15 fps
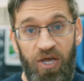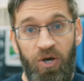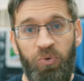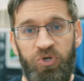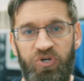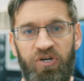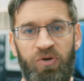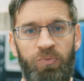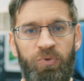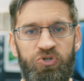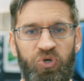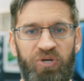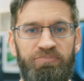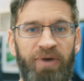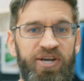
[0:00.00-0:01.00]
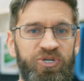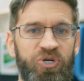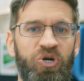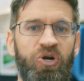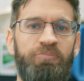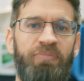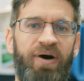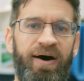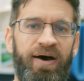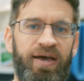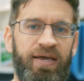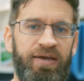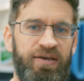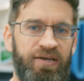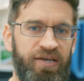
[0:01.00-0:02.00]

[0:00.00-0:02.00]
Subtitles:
which we actually measure by